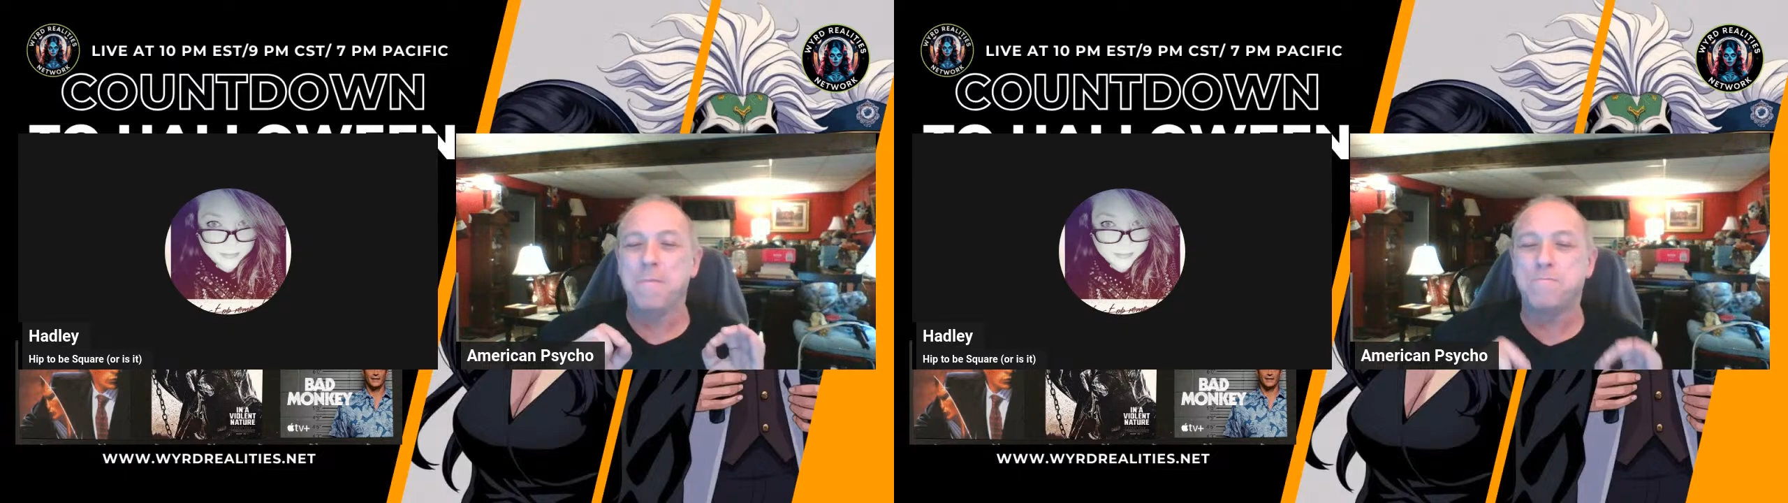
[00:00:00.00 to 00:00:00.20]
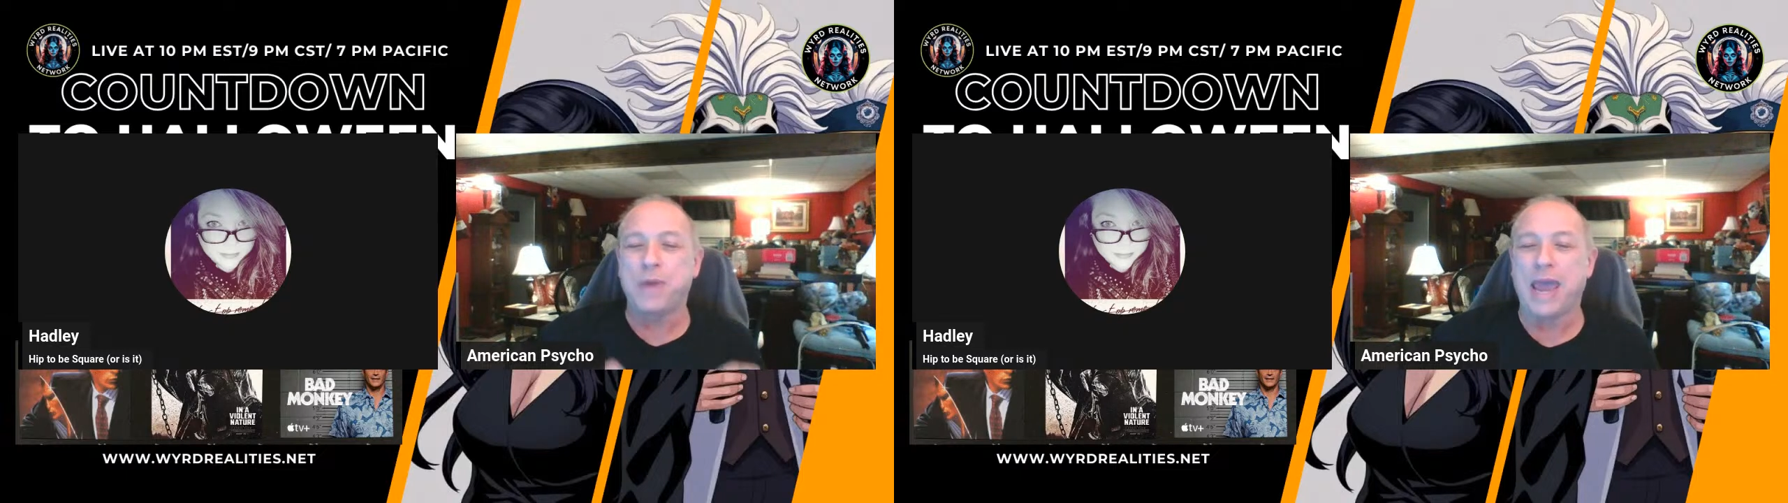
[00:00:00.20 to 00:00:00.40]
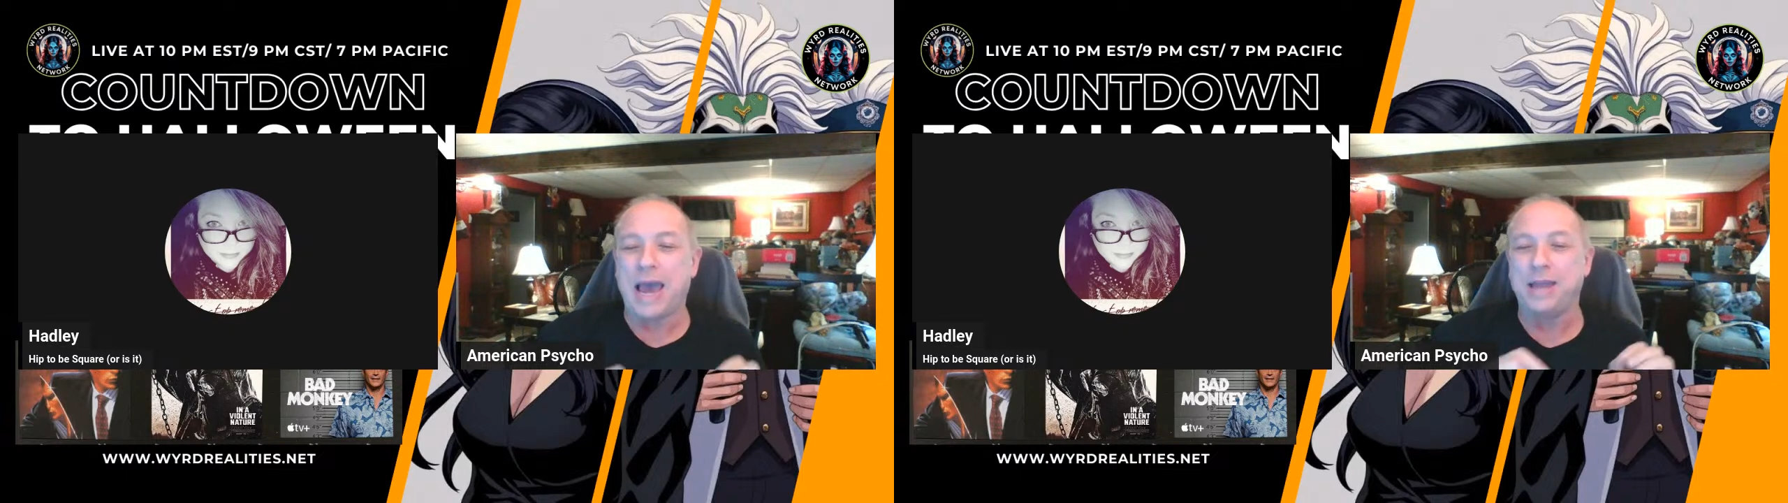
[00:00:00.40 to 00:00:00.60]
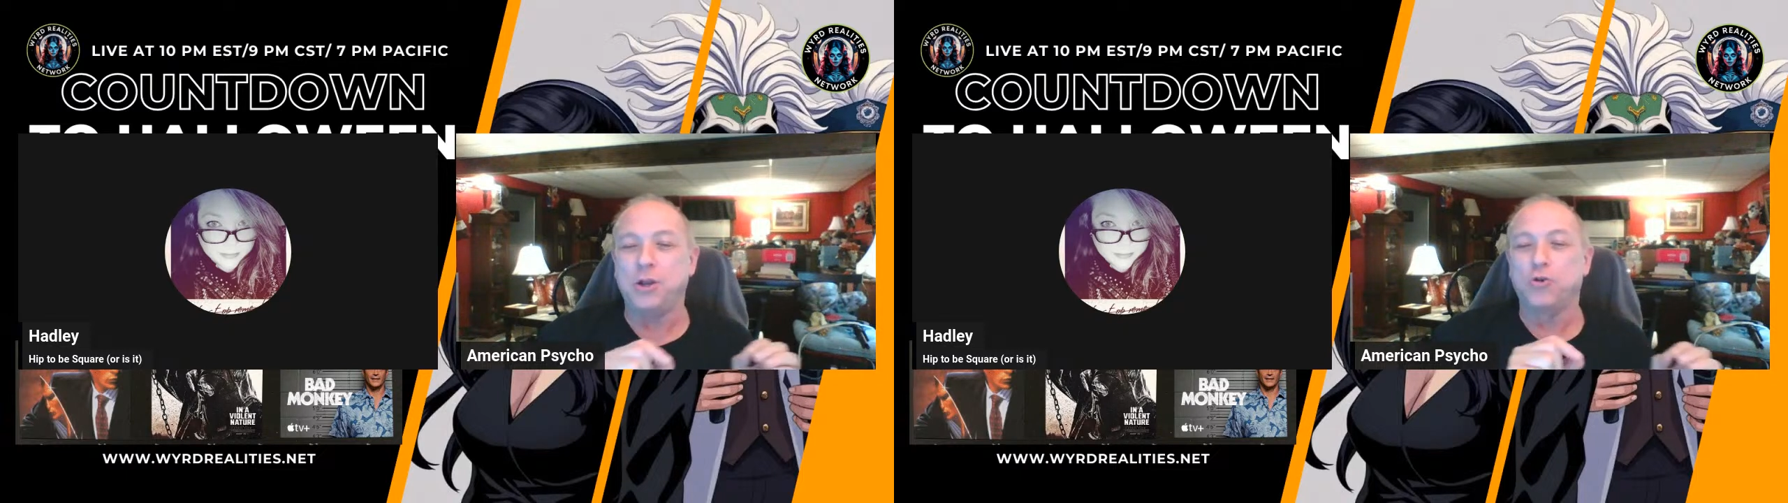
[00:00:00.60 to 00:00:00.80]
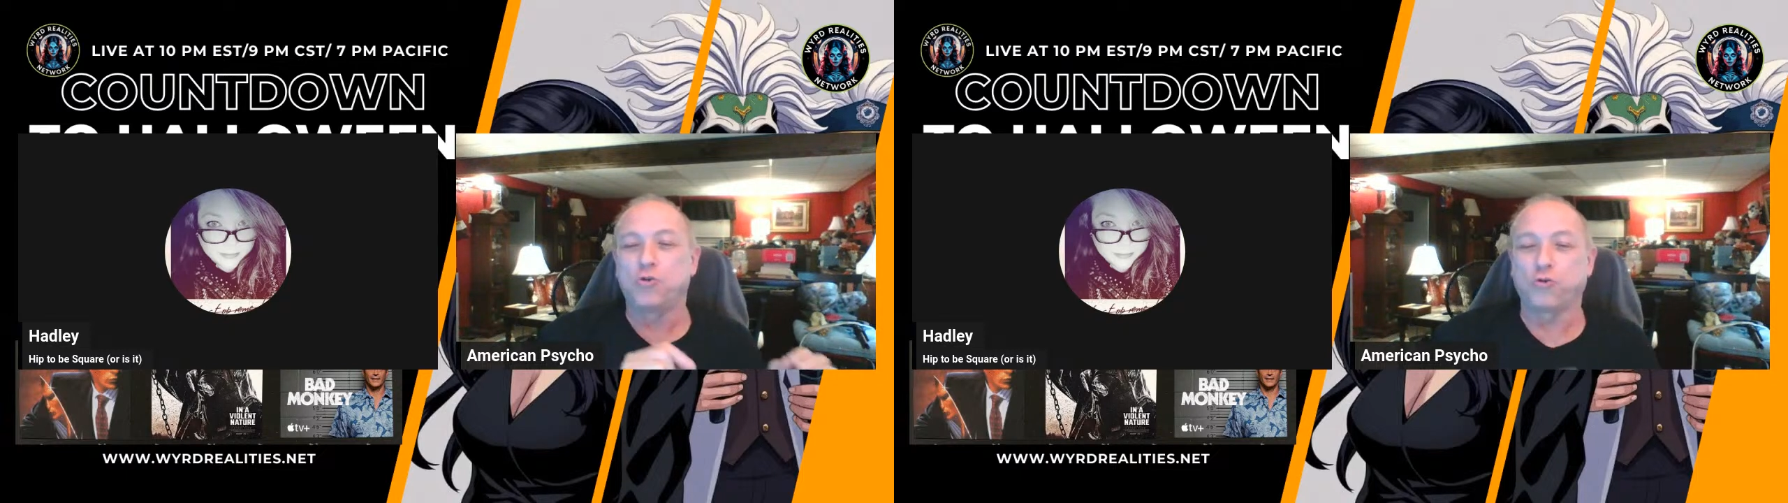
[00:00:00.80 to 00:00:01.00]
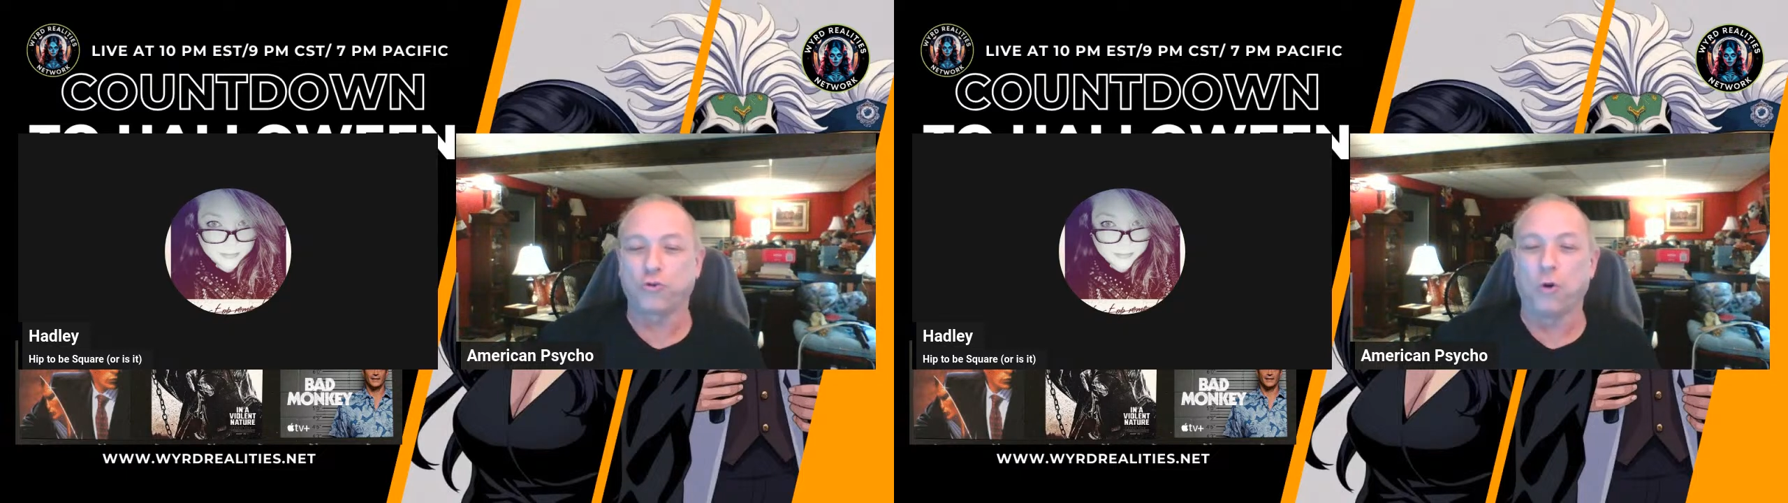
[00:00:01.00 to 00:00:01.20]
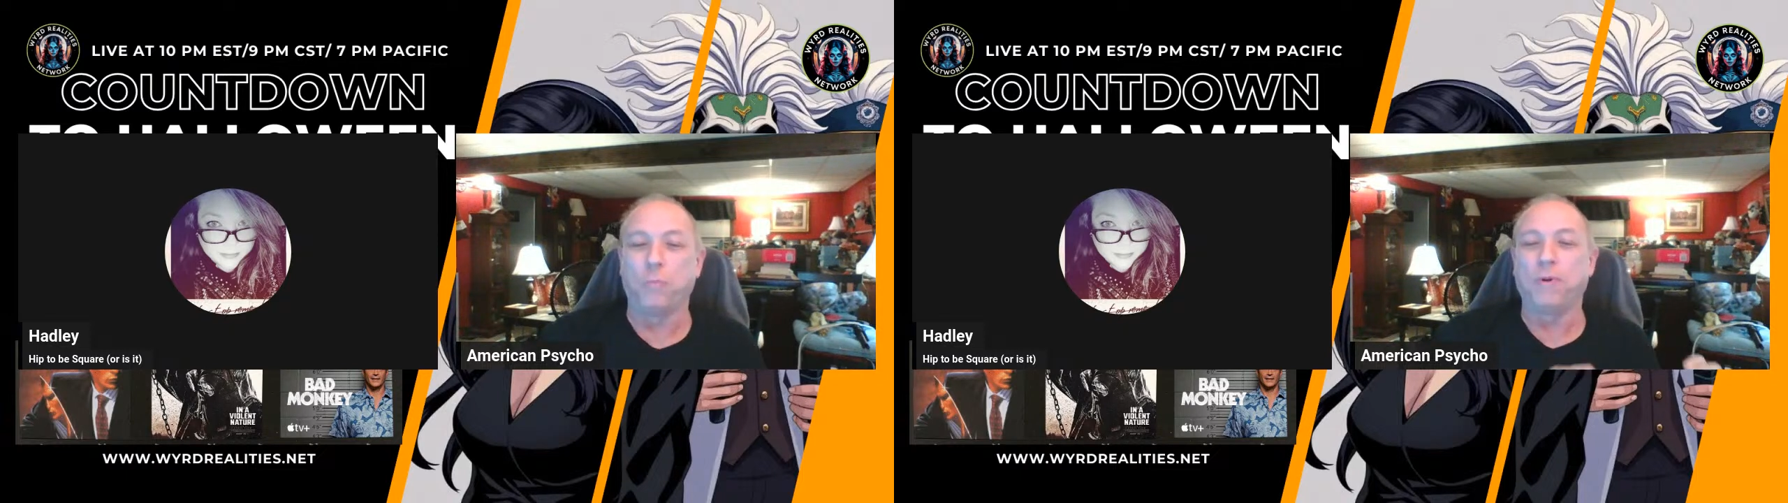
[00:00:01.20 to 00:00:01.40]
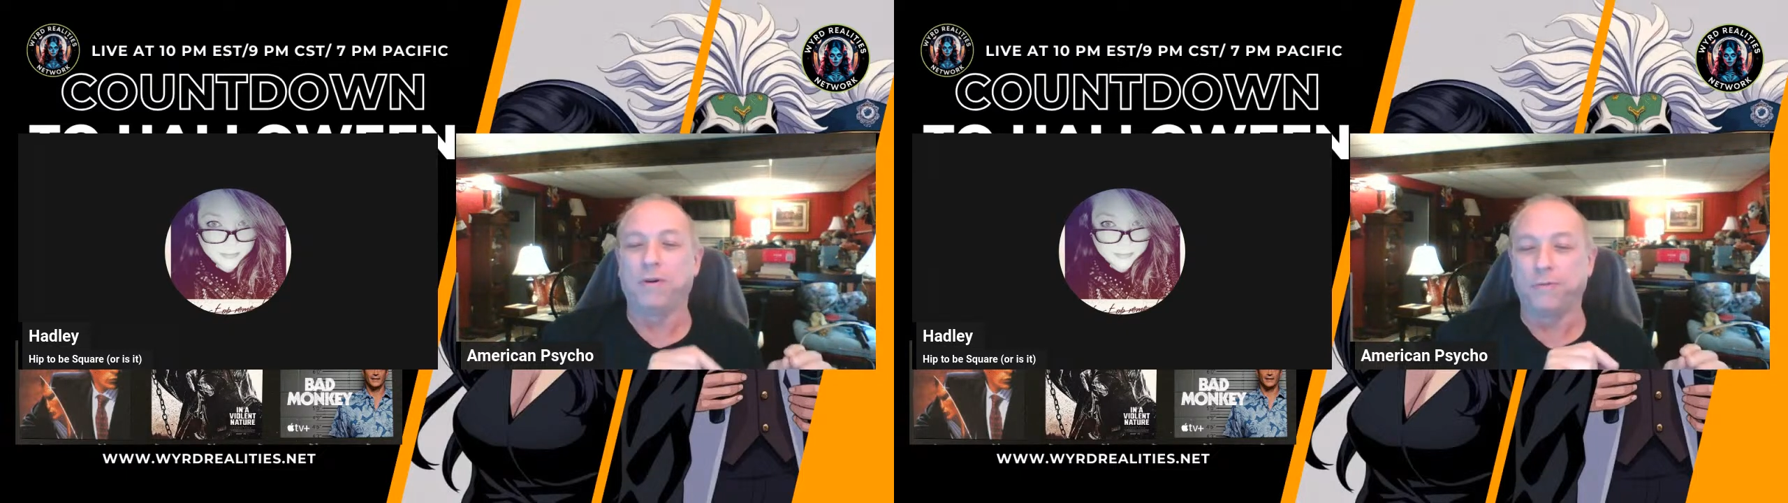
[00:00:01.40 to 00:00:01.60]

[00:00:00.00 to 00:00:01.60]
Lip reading: bad trope